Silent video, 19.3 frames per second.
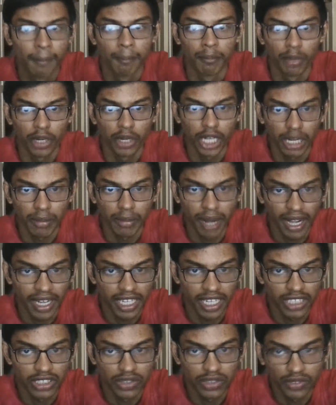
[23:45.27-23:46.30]
Protein
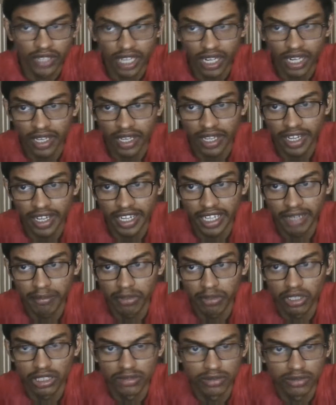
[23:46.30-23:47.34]
binding is of great
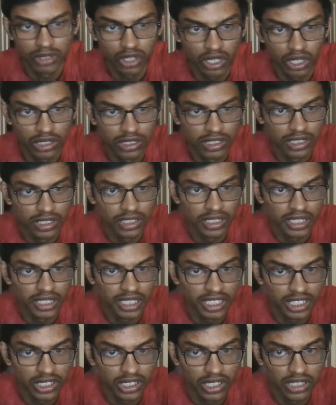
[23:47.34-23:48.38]
importance because it
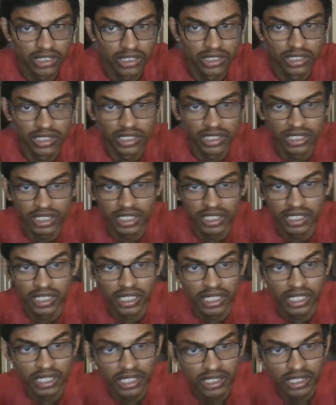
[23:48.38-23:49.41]
is
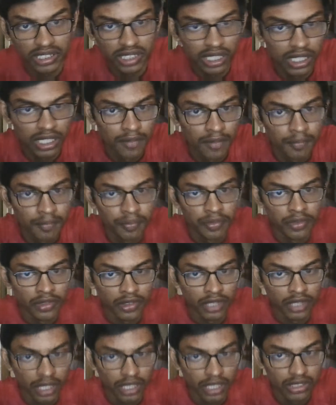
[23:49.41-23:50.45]
a
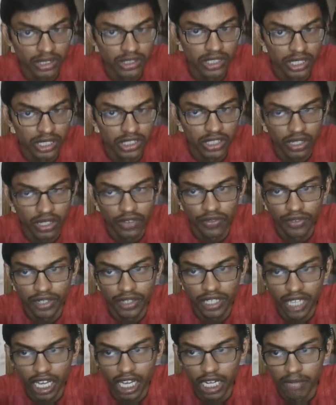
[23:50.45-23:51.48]
concentration of
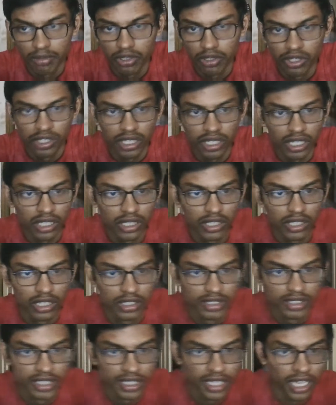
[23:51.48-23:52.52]
free unbound drug
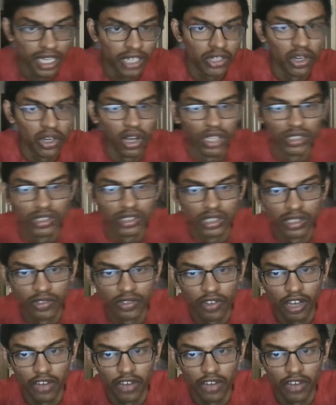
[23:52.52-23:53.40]
that cause a